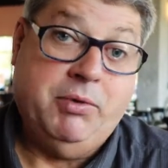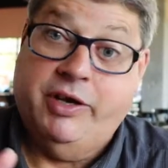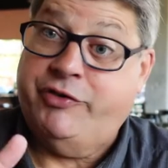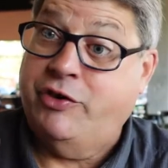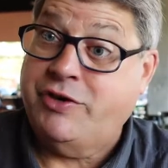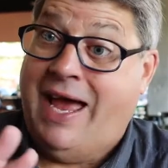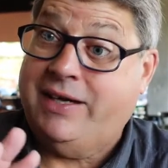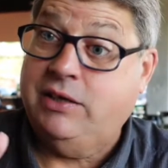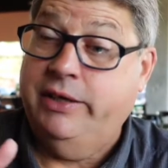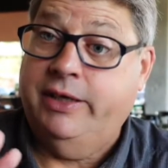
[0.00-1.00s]
because there's
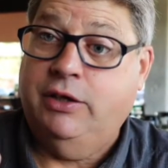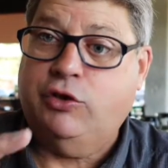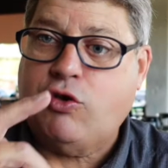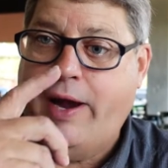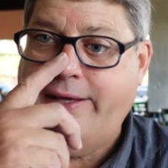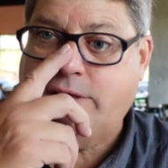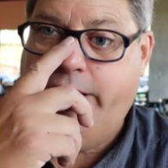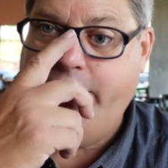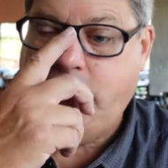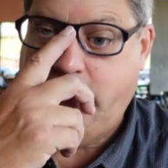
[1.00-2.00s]
actually a little
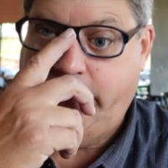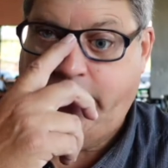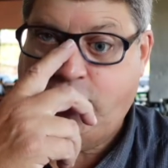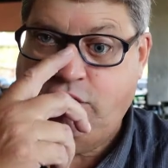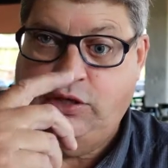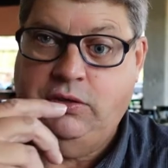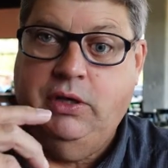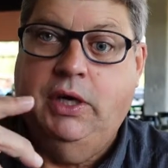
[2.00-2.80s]
translation issue